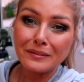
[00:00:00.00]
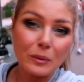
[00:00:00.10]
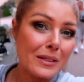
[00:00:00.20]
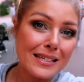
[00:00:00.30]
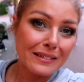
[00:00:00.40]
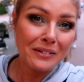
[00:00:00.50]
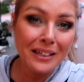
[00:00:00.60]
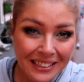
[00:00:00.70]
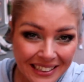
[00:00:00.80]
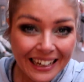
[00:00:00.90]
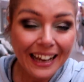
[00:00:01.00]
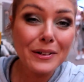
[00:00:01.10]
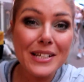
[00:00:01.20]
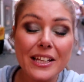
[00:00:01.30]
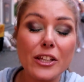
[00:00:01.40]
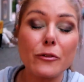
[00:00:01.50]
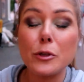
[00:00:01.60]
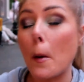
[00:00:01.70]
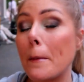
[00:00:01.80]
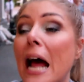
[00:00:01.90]
We'll see. Anyways, thank you
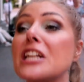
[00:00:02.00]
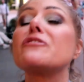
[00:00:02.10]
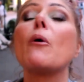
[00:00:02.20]
so much